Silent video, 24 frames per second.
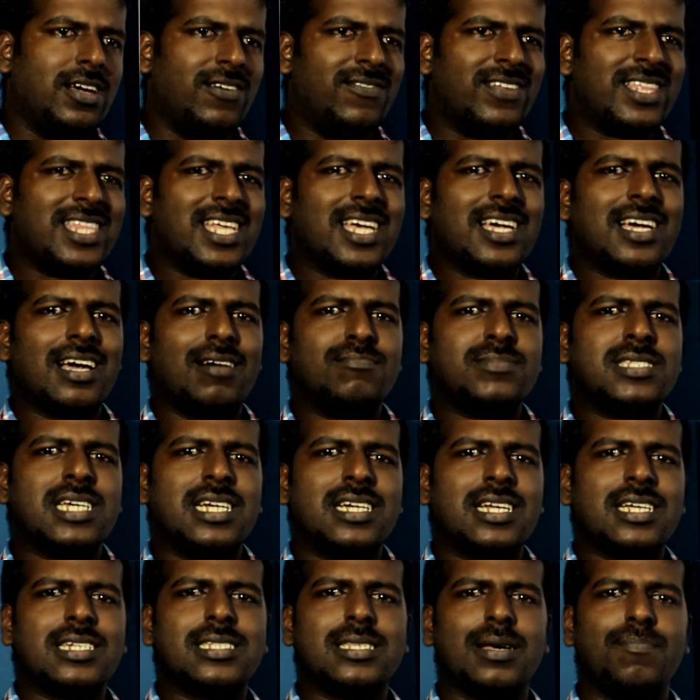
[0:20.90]
everything comes
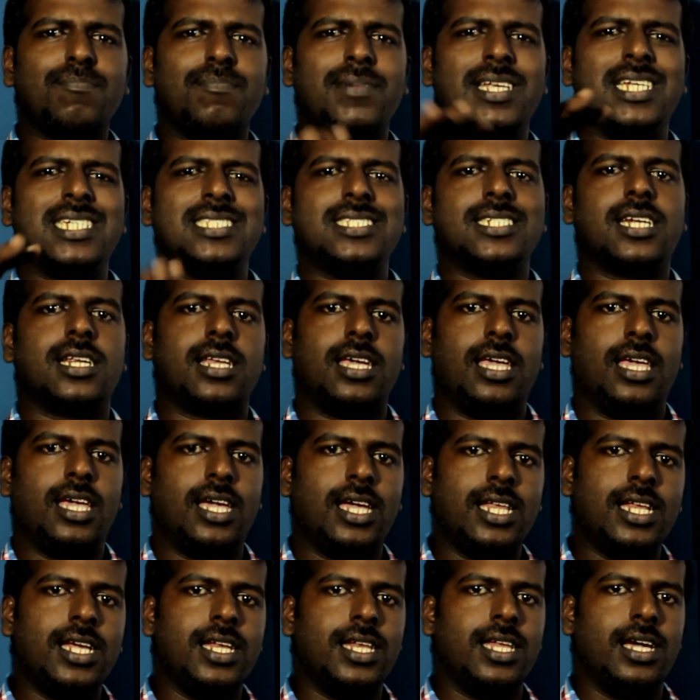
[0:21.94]
under some ministry
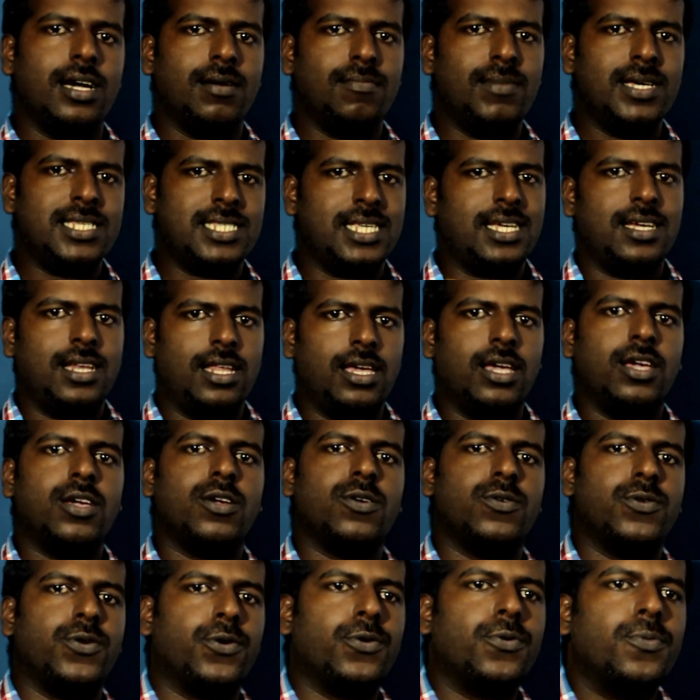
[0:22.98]
in India, basically,
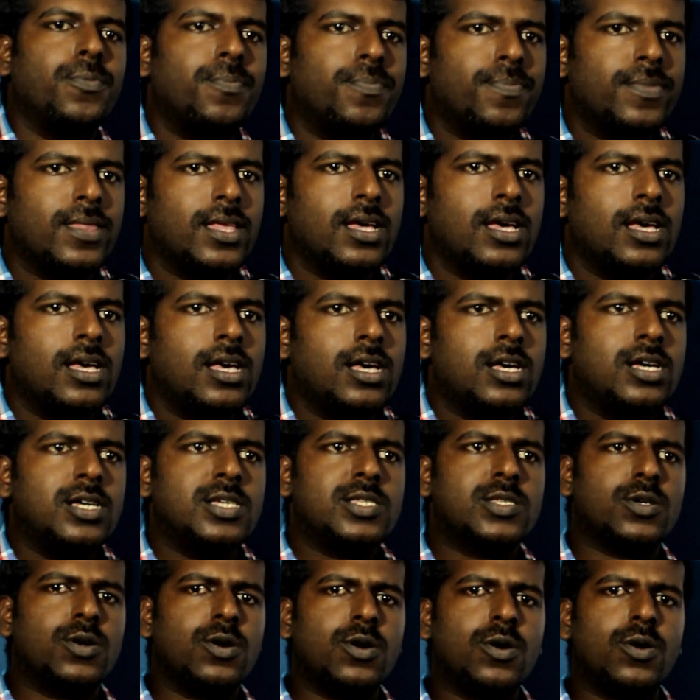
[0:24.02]
you know.
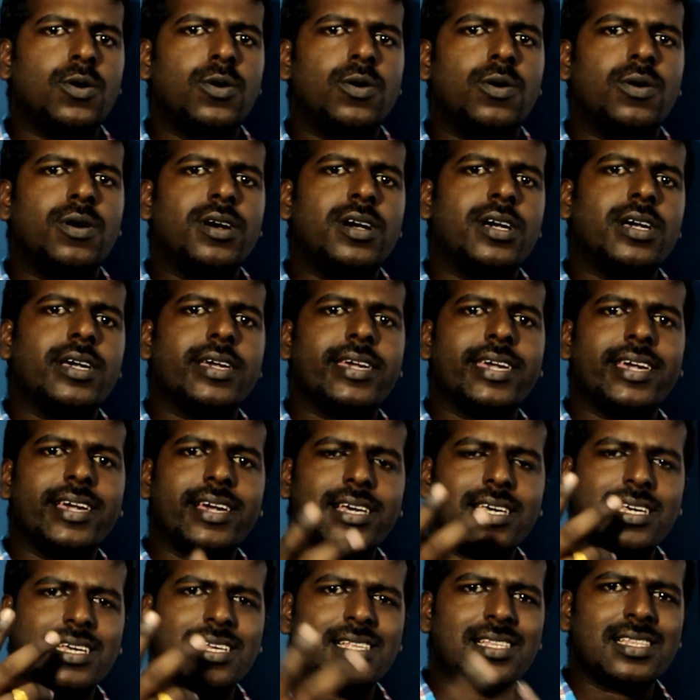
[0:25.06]
So
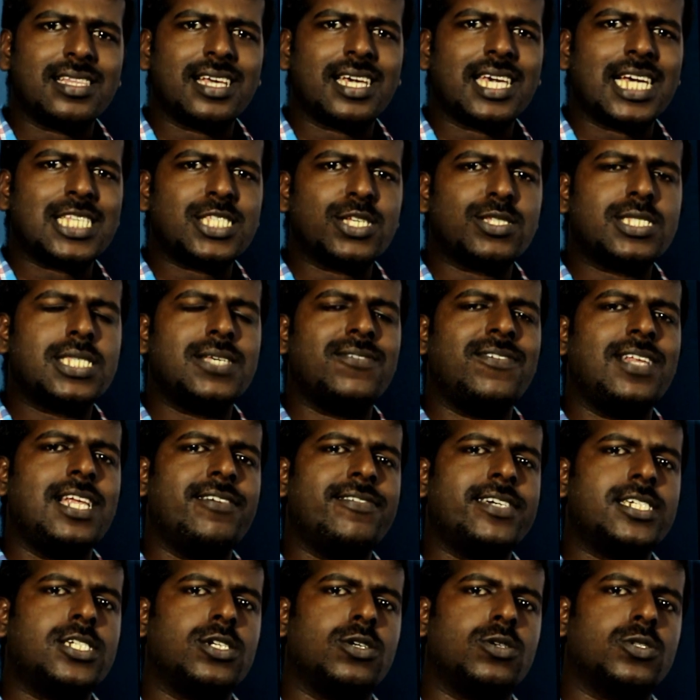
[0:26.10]
in the case of civil
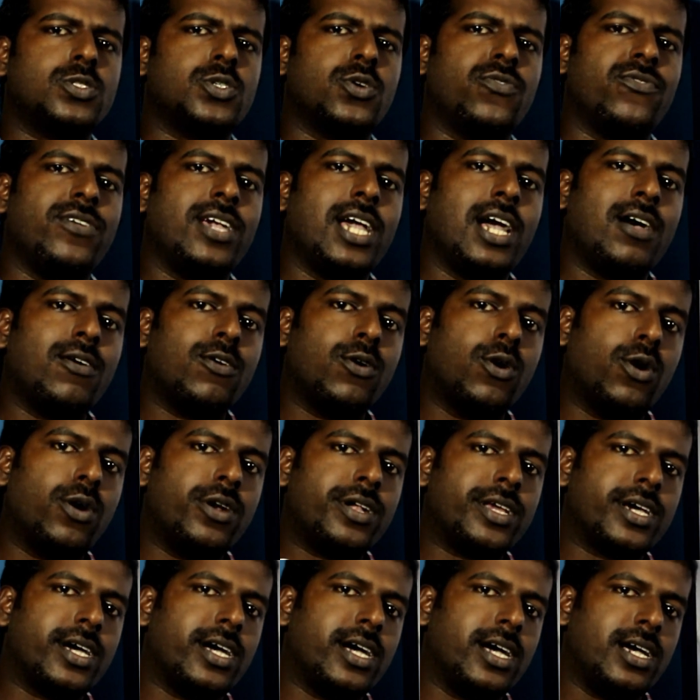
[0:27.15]
aviation also, we have
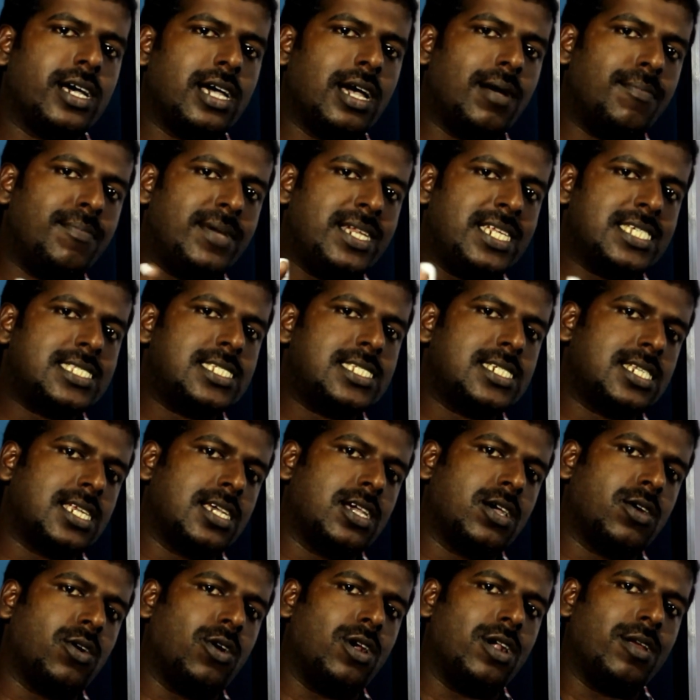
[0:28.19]
got a
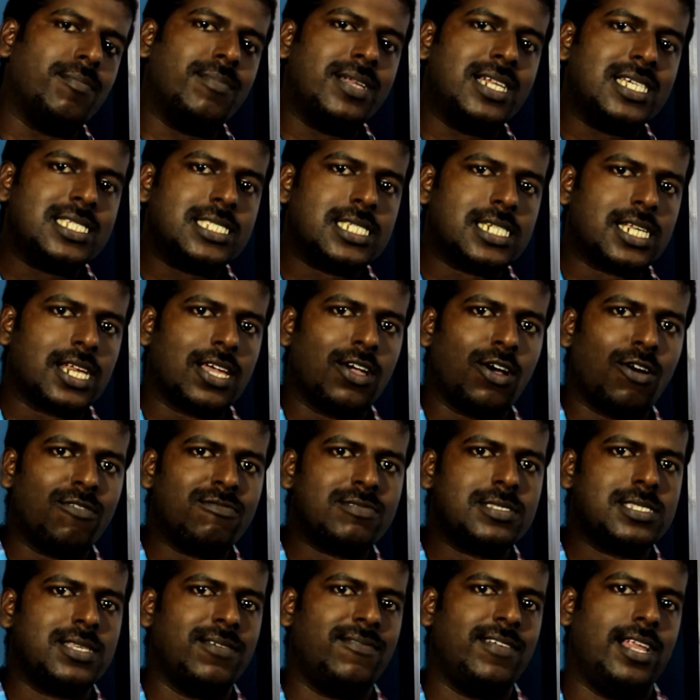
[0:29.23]
ministry called a Ministry
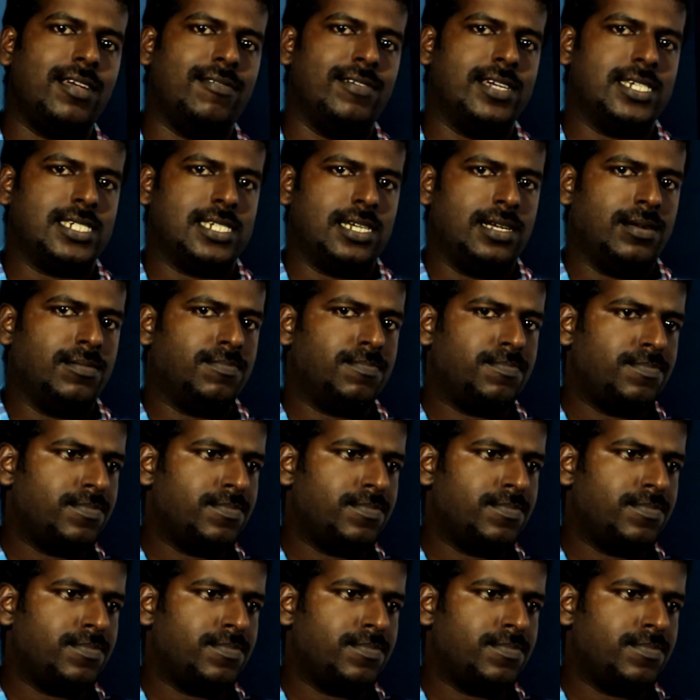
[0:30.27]
of Civil Aviation.